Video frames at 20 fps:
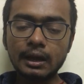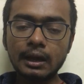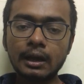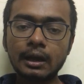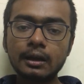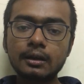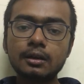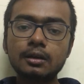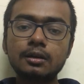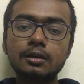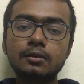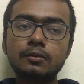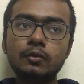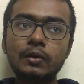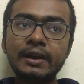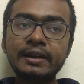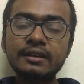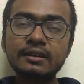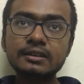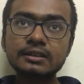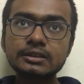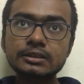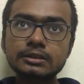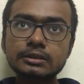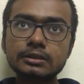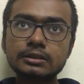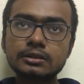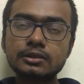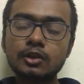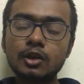And why
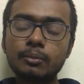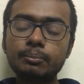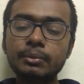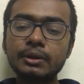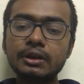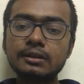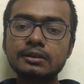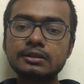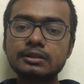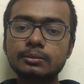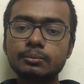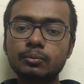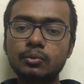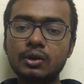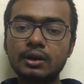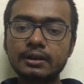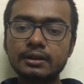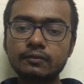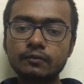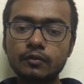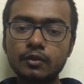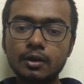this topic is important